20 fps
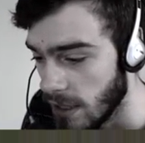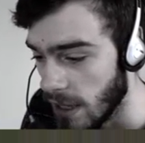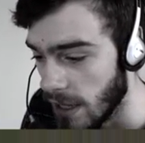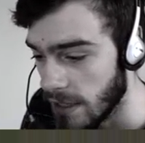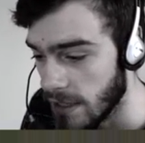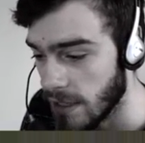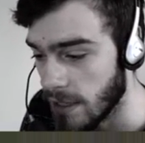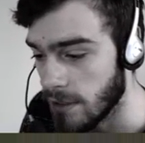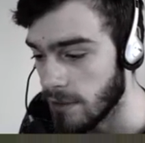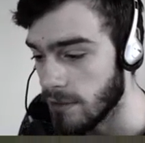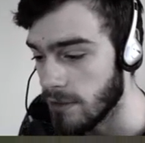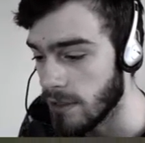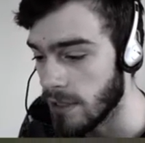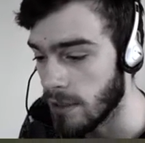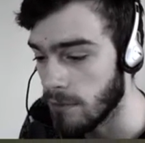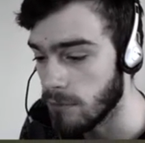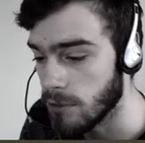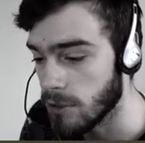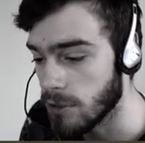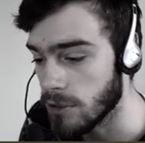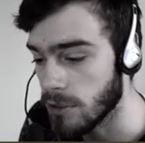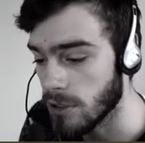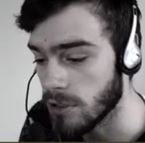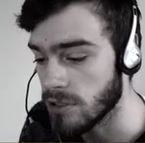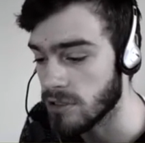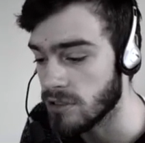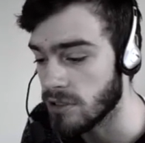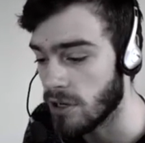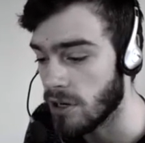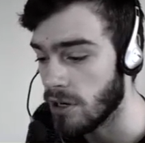And then now we're gonna
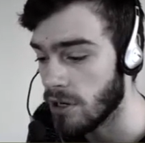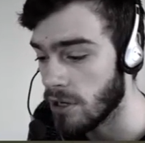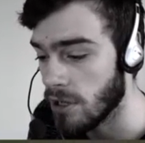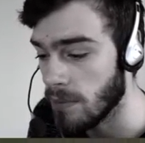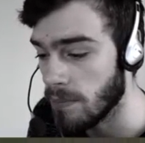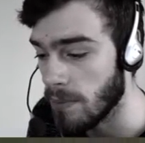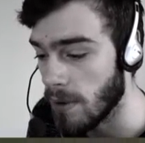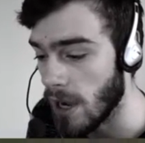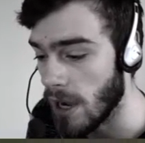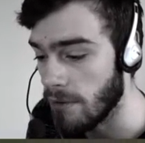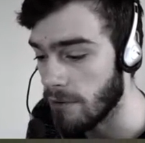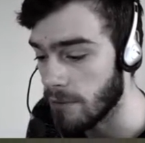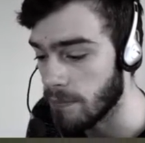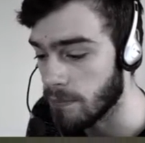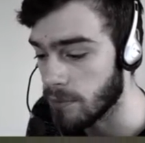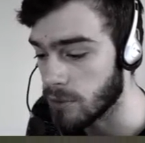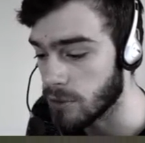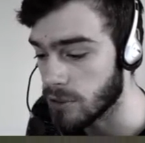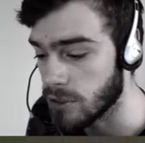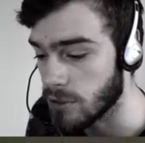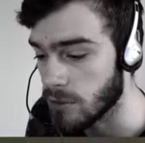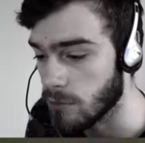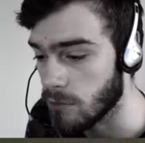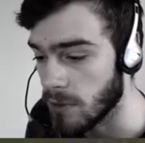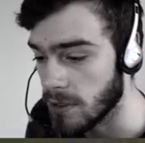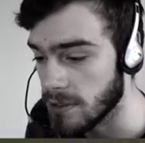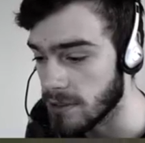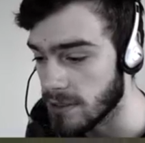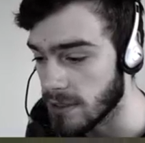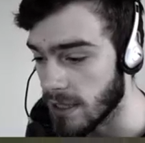start up our push
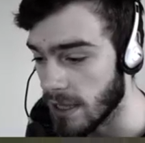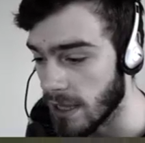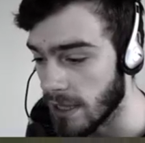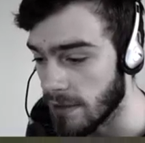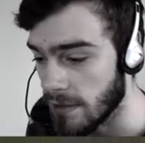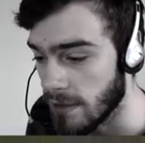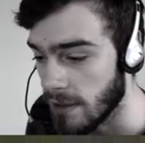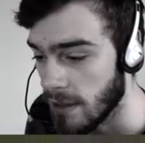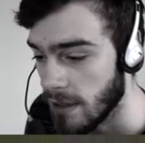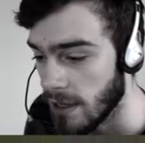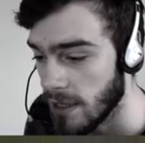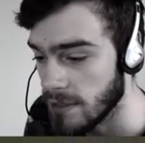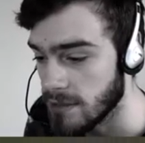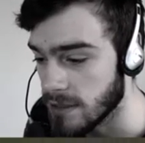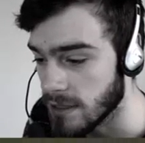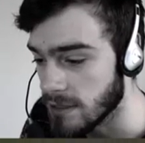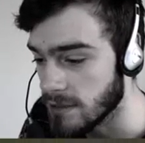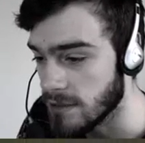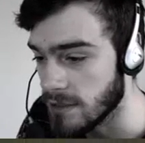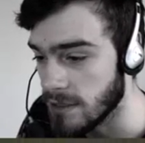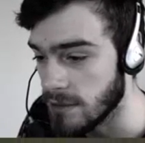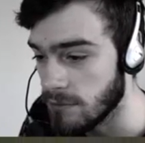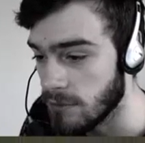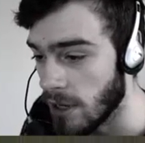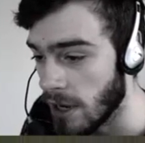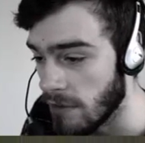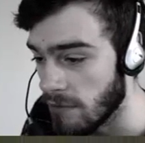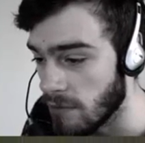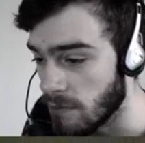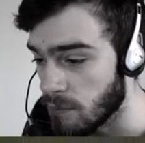once again. As you can see, we
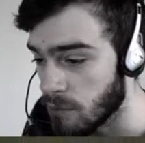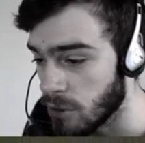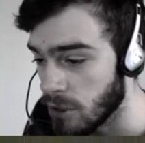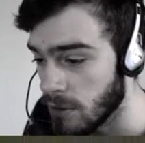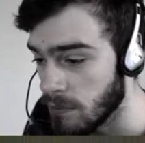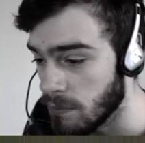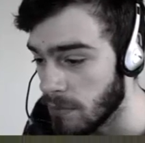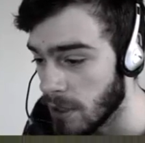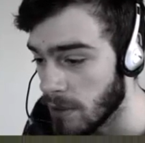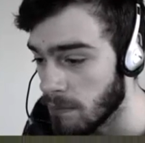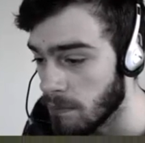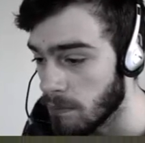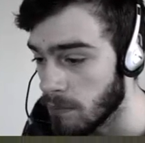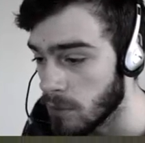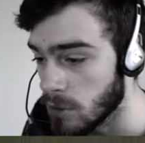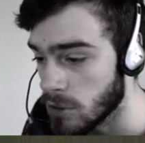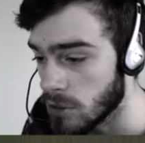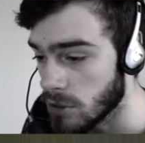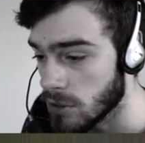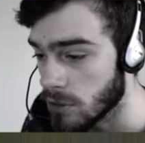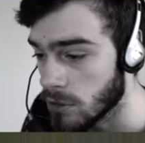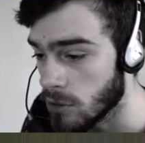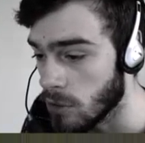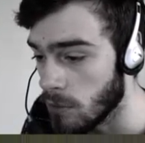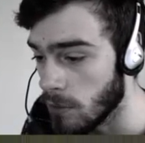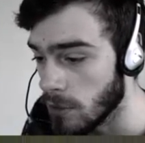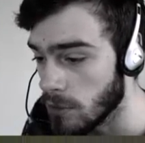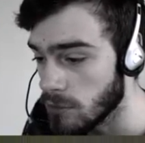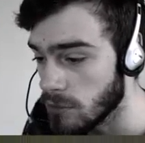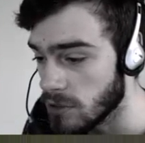have a pretty big push
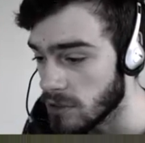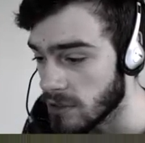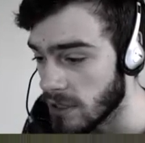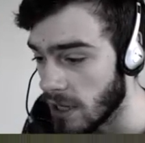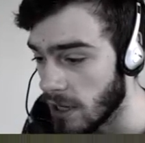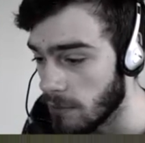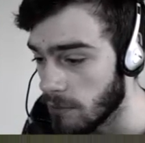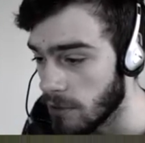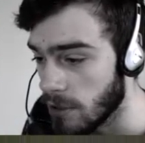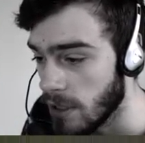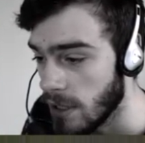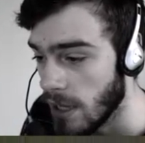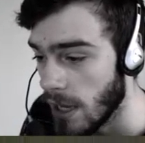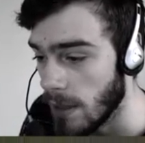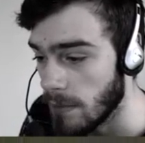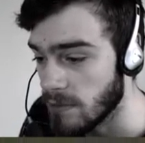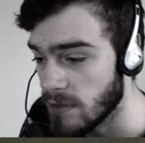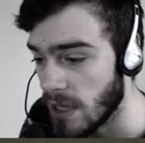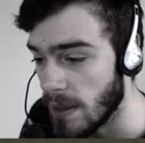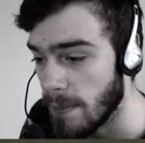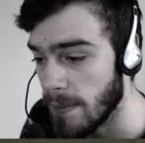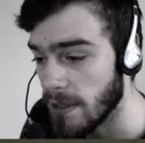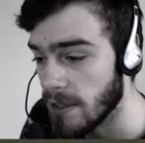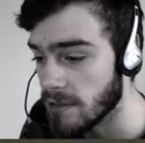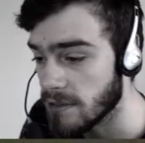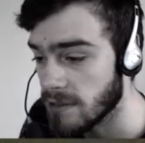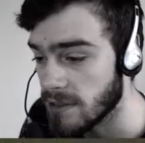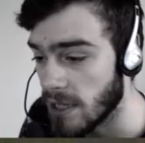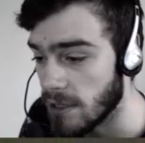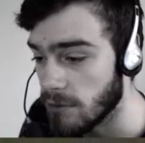going to his tower. I'm zapping
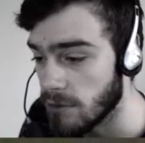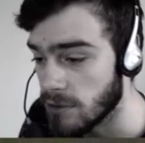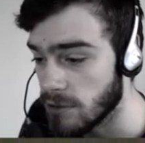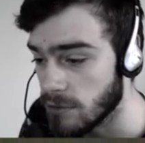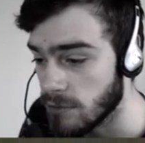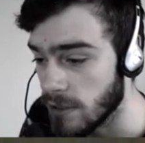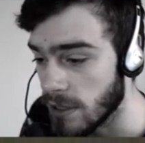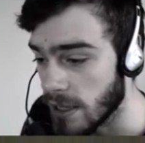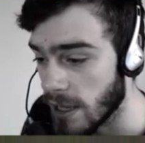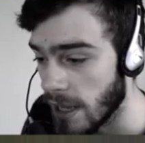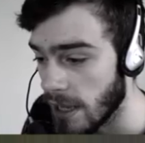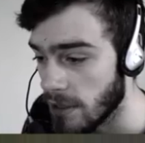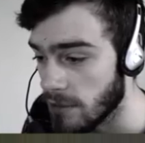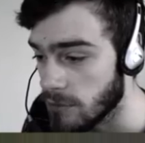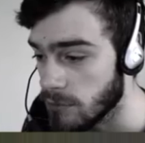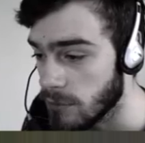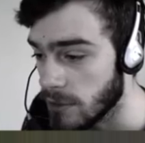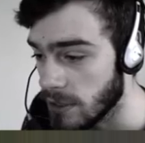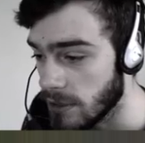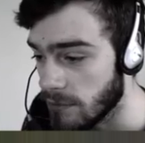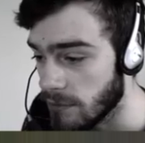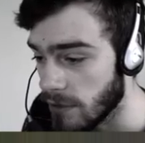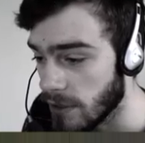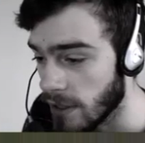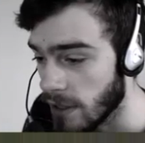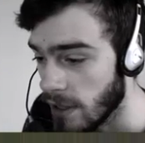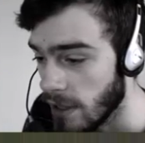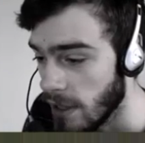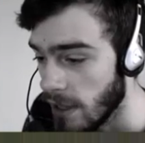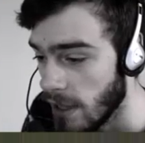his tower so he can't do
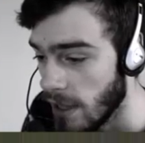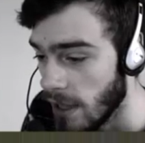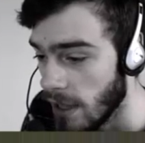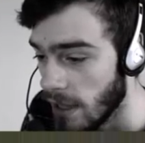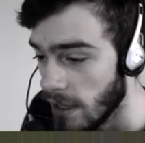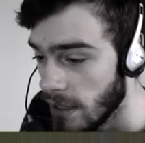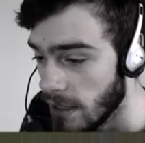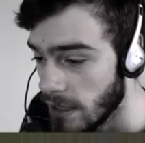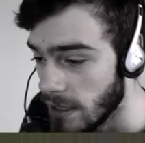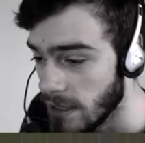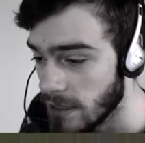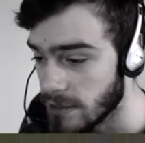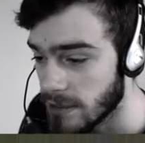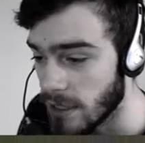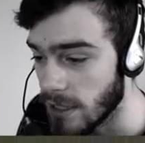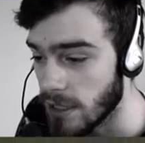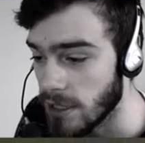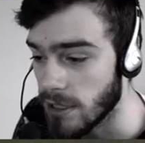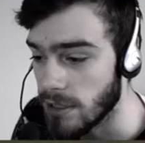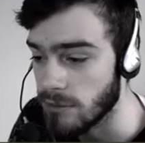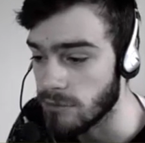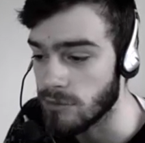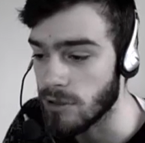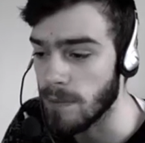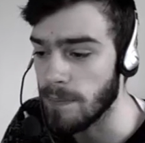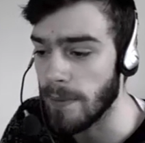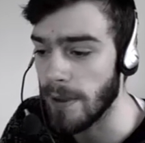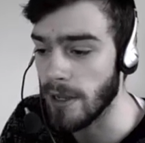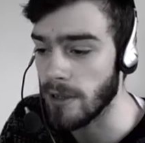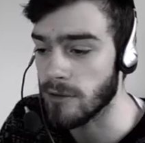anything. He's
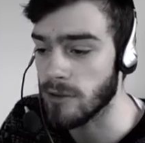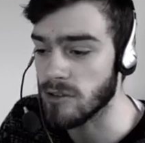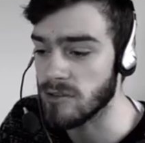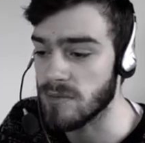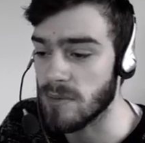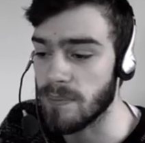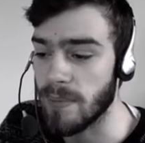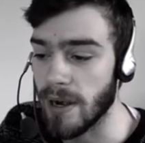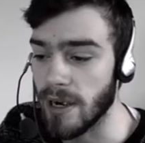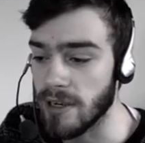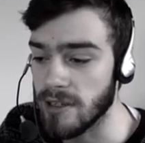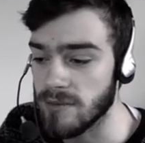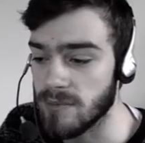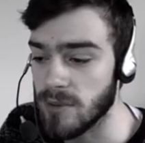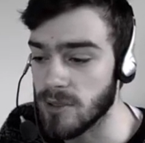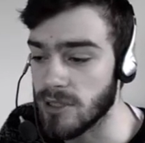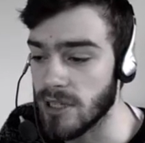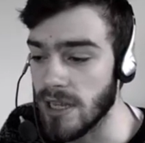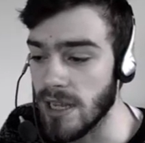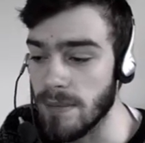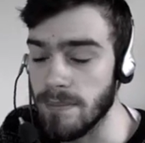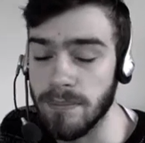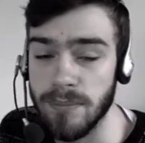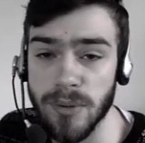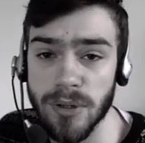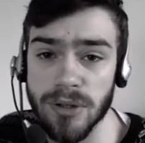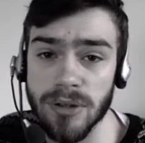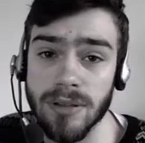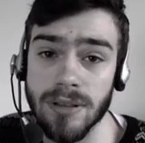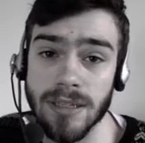dropping those barbarians, but they
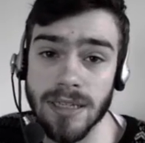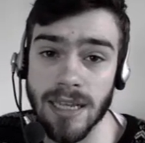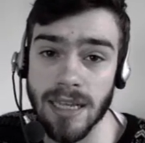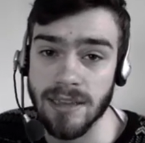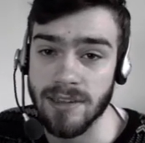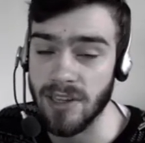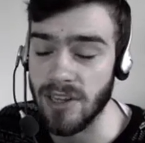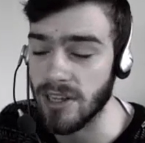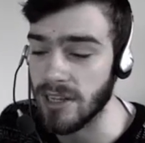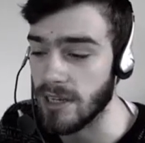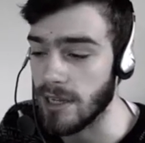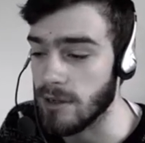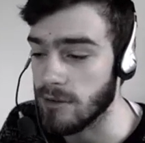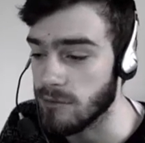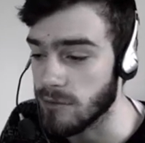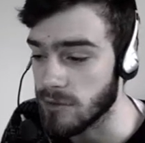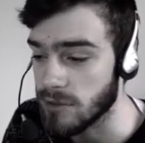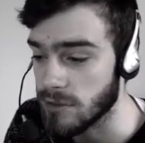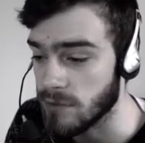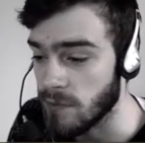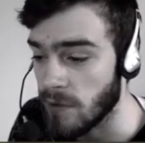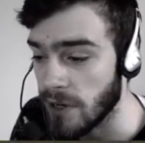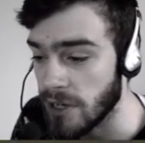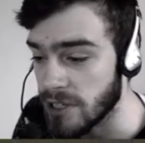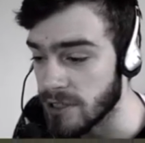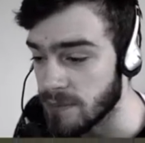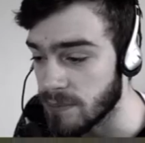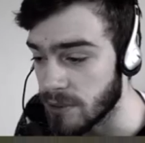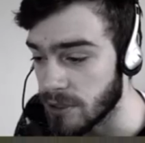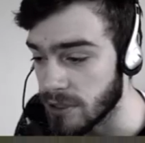immediately get taken out with the fire
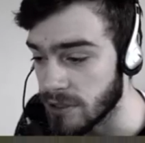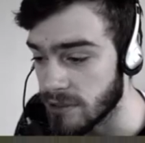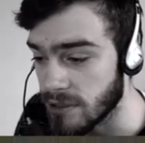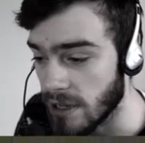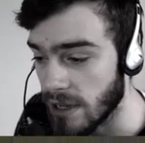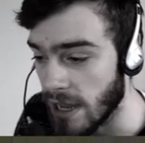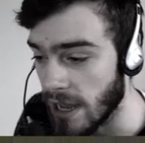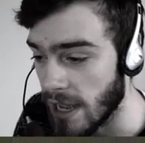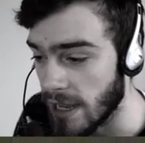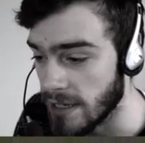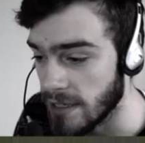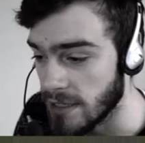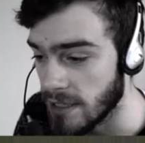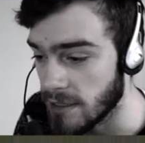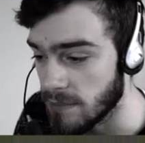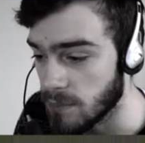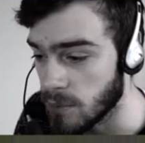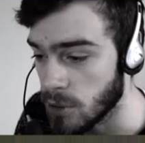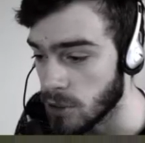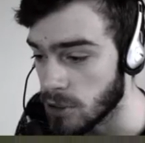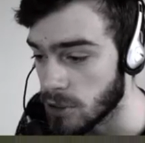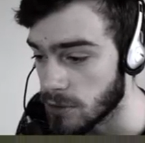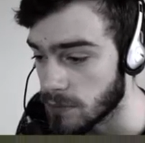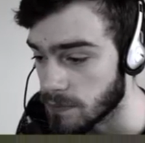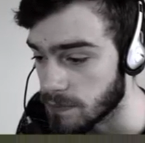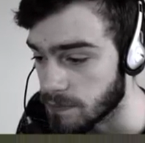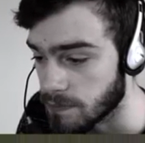spirits I had in that push.